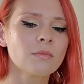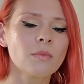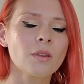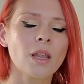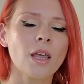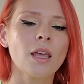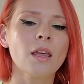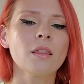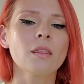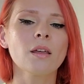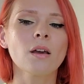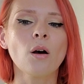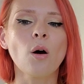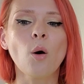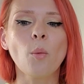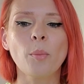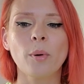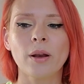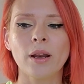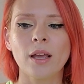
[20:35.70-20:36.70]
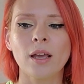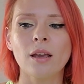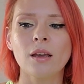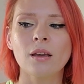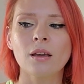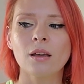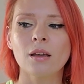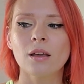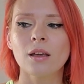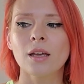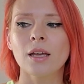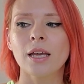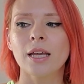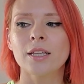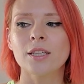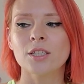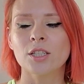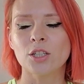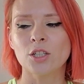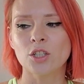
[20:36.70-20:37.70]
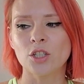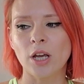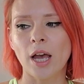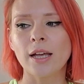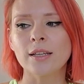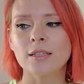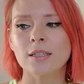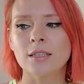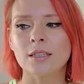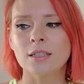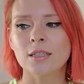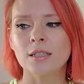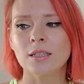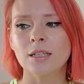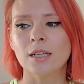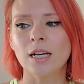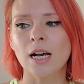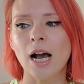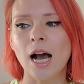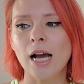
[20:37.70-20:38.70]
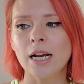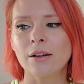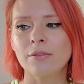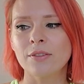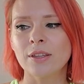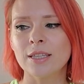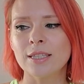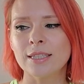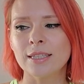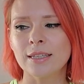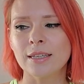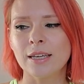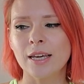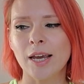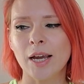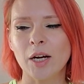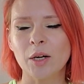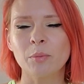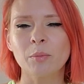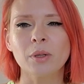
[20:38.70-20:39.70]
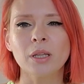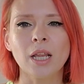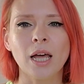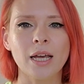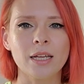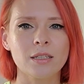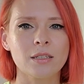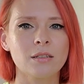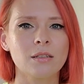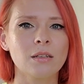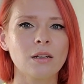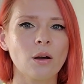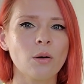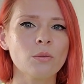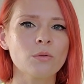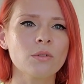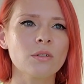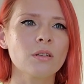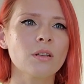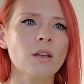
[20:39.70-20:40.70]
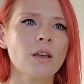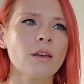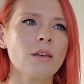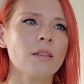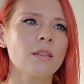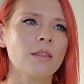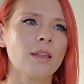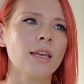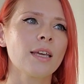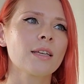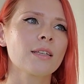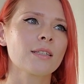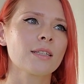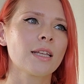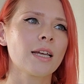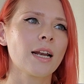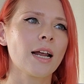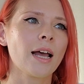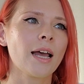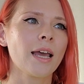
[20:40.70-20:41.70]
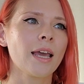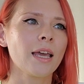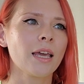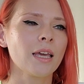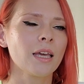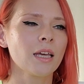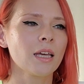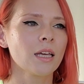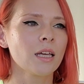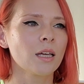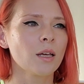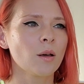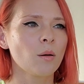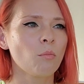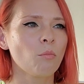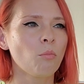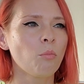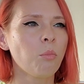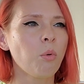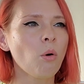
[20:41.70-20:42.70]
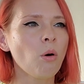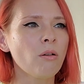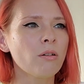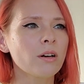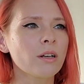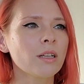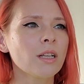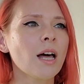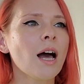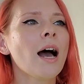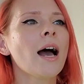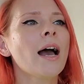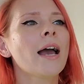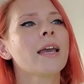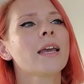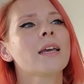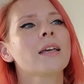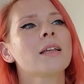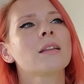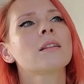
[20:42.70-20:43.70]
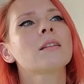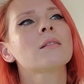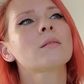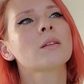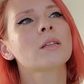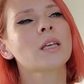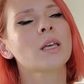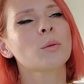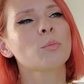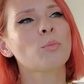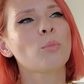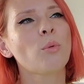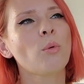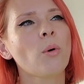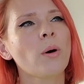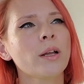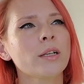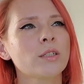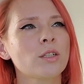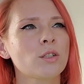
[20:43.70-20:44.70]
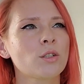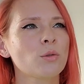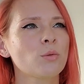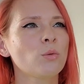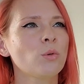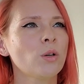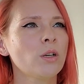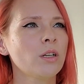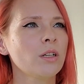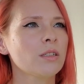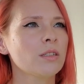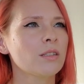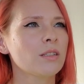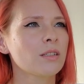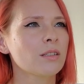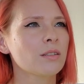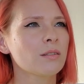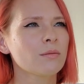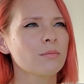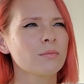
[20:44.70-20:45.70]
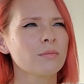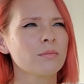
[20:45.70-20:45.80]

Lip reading: In the opening, it suggests kind of these caramelized notes, things that I borderline can point towards